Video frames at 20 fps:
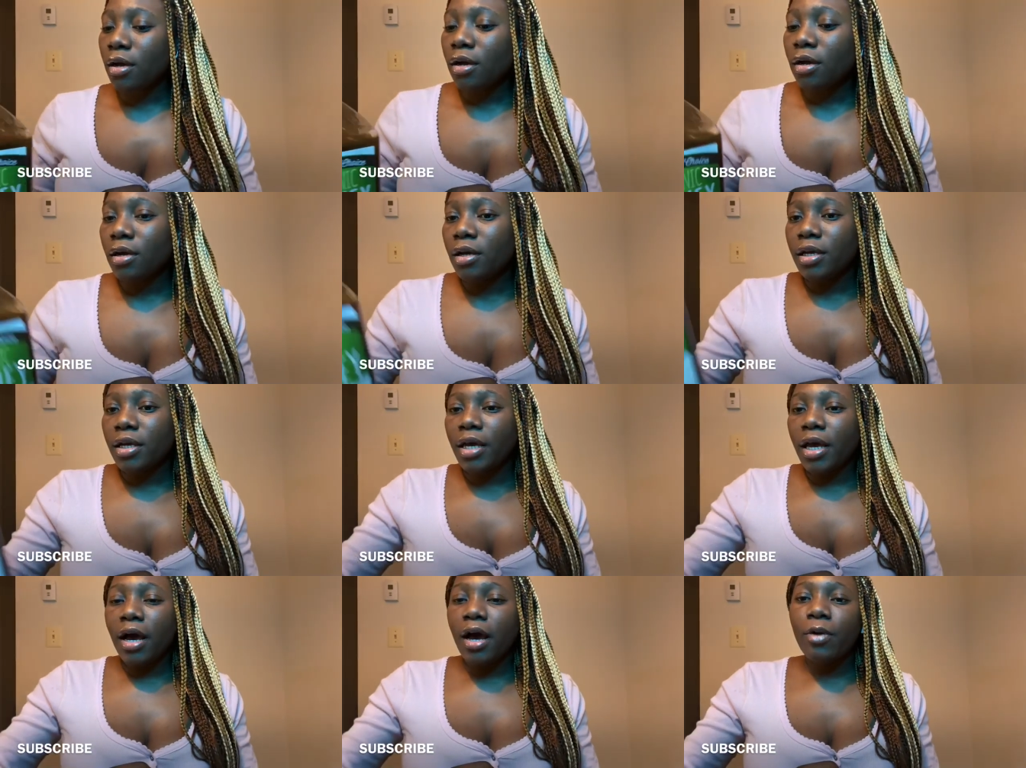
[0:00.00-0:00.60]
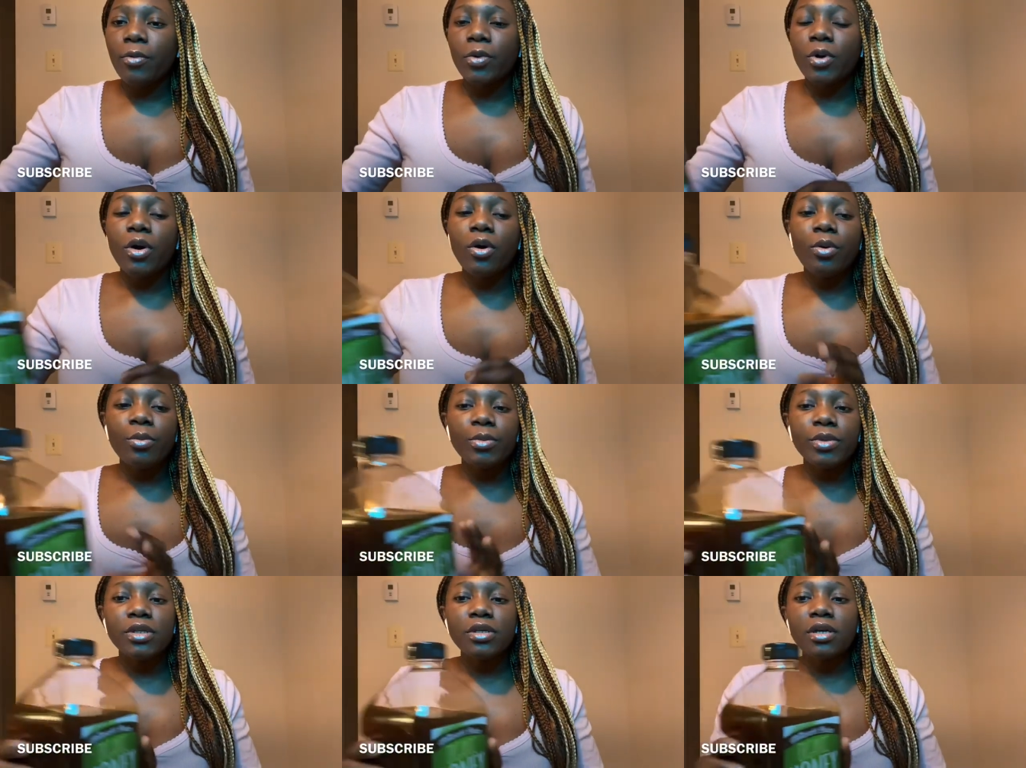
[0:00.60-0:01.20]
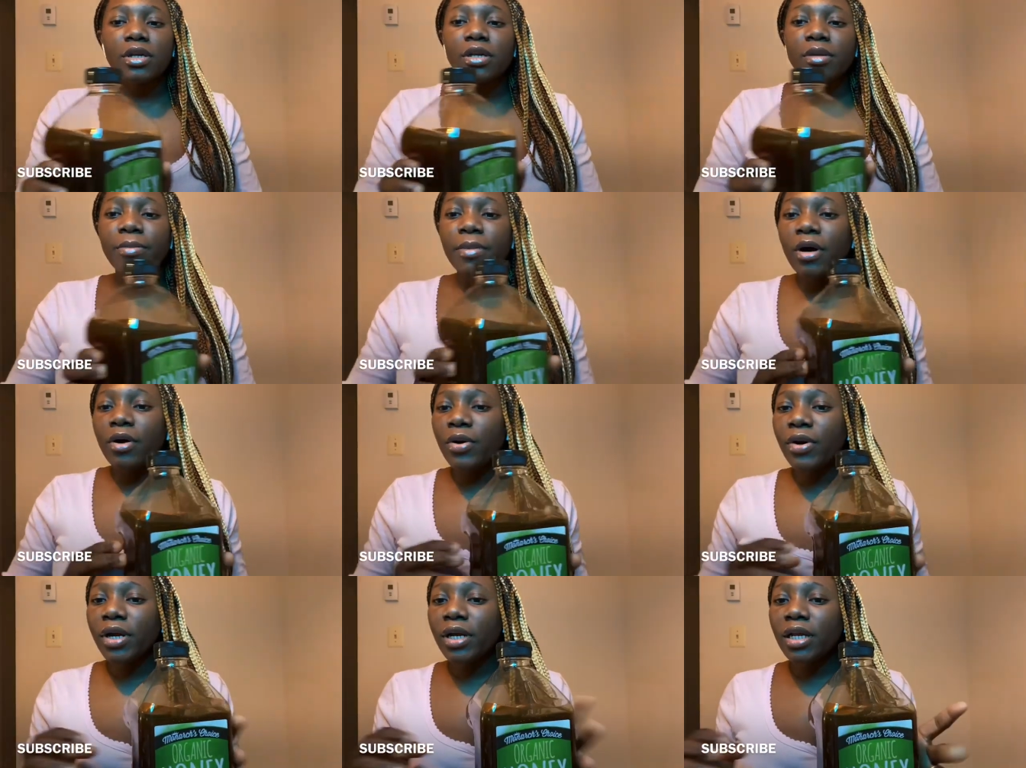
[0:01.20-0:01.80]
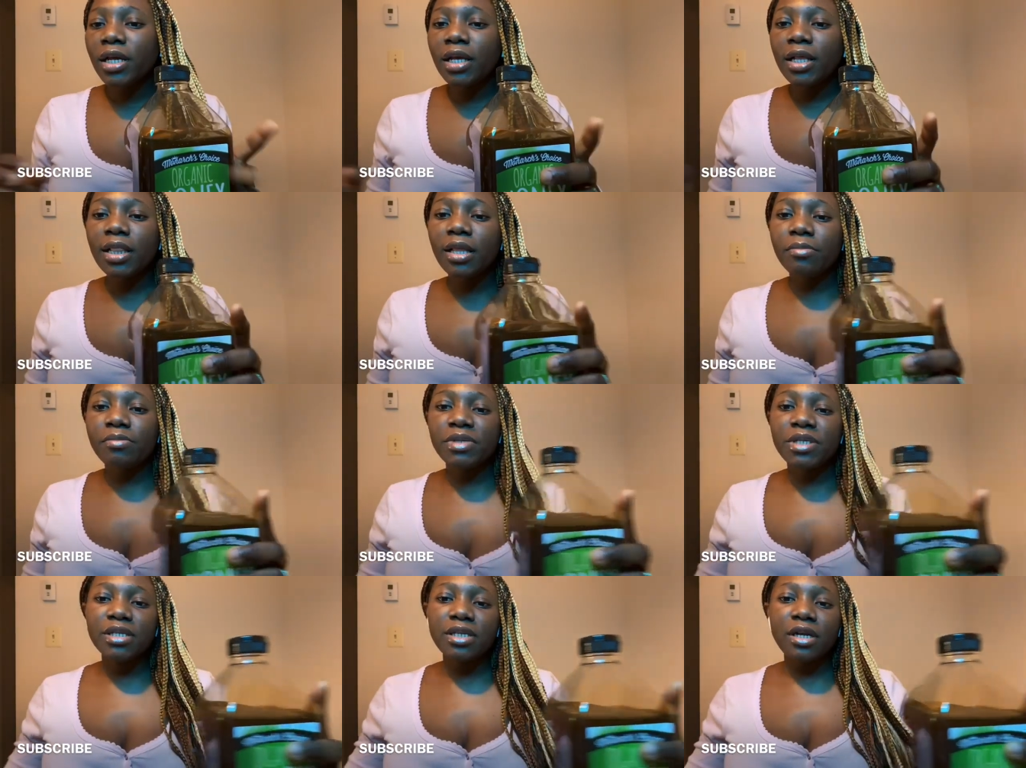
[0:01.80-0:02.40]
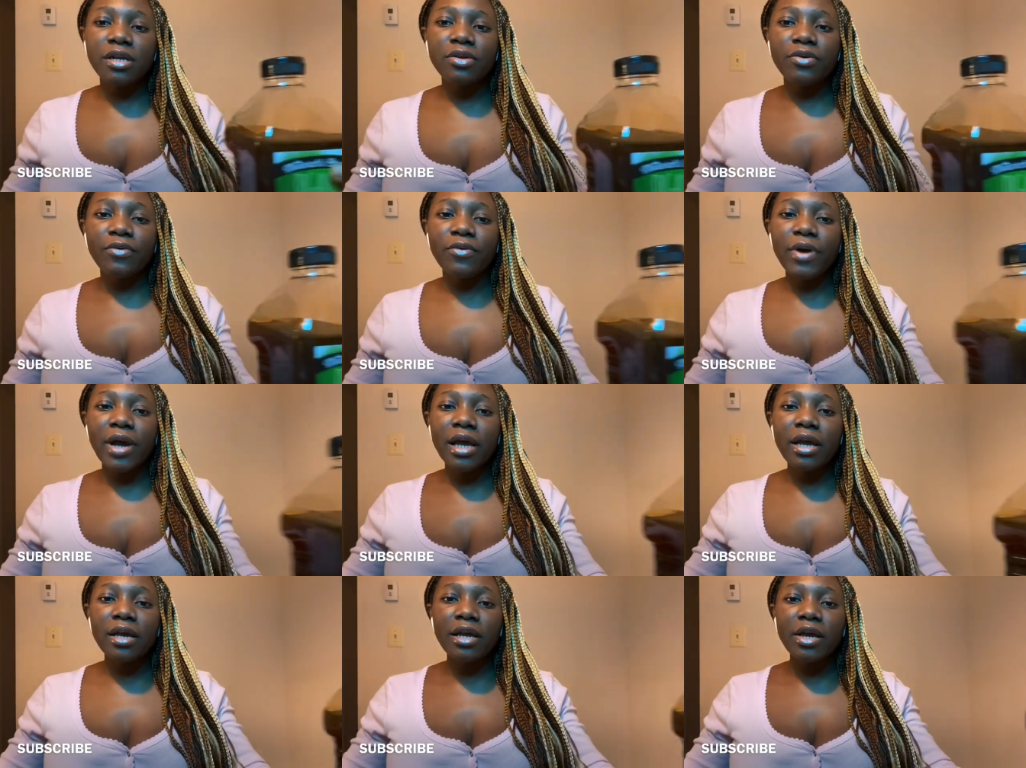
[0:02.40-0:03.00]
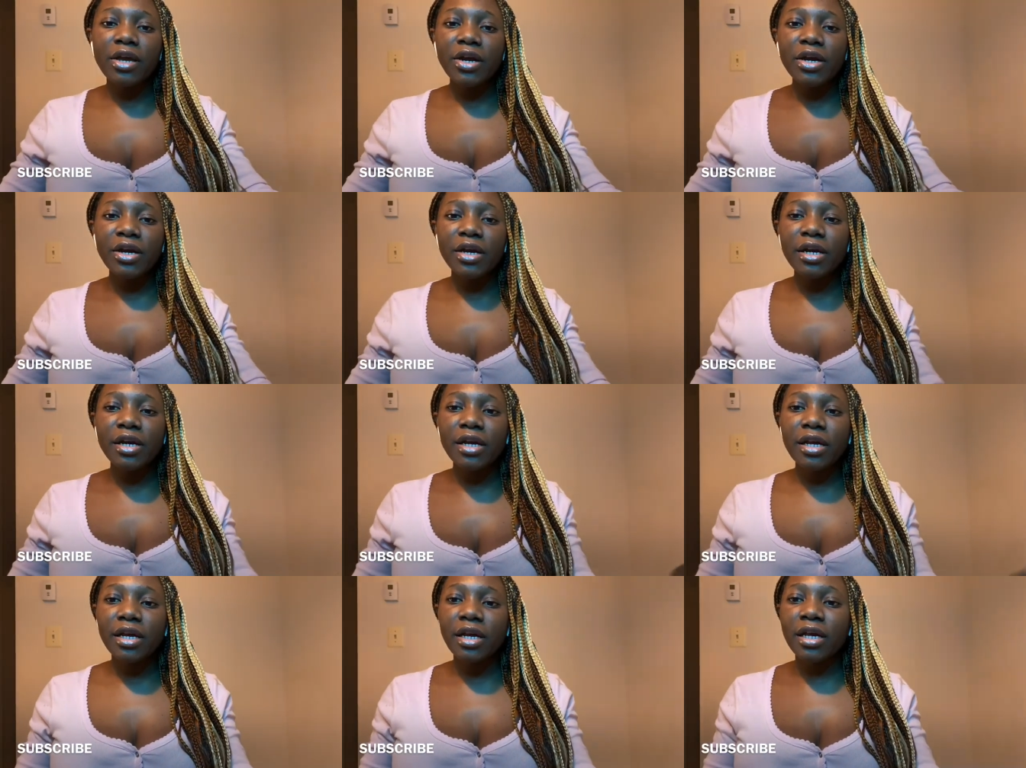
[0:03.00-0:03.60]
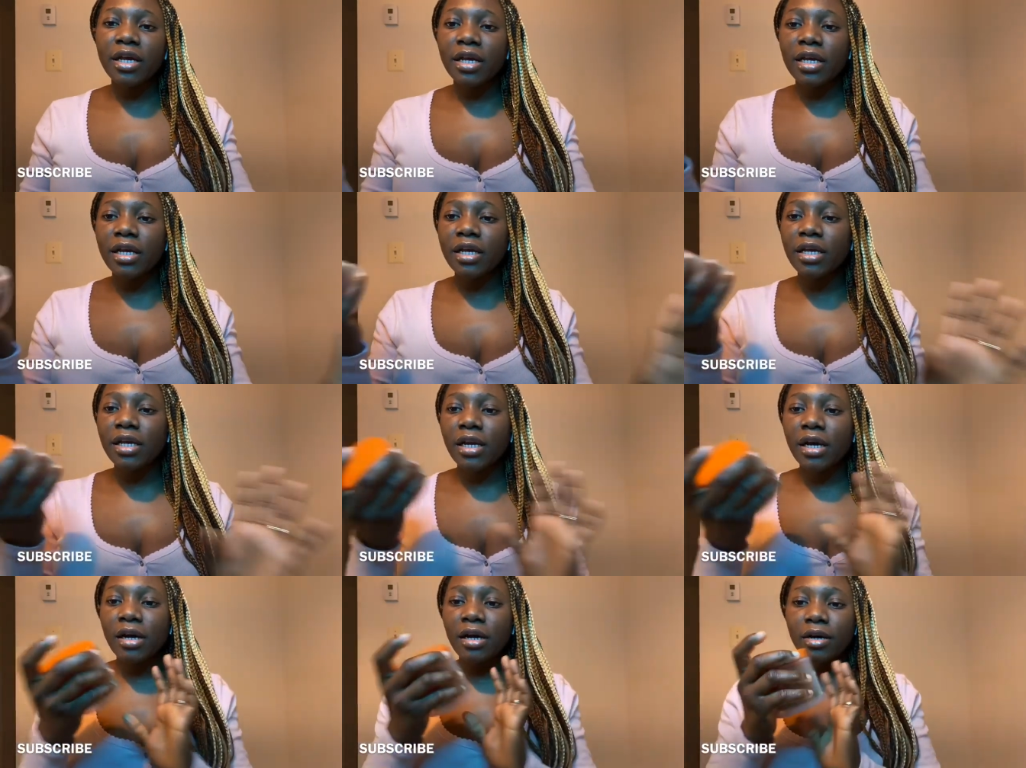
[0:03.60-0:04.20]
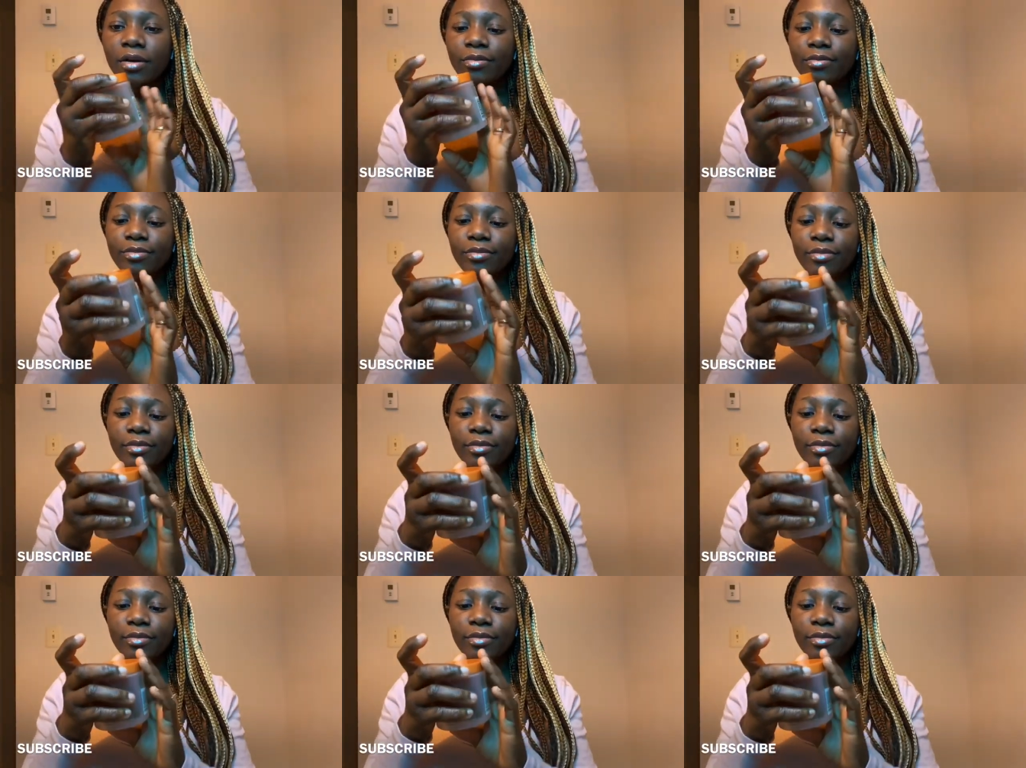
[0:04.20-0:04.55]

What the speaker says: yeah, we're gonna be talking about honey. Let me set it right here. And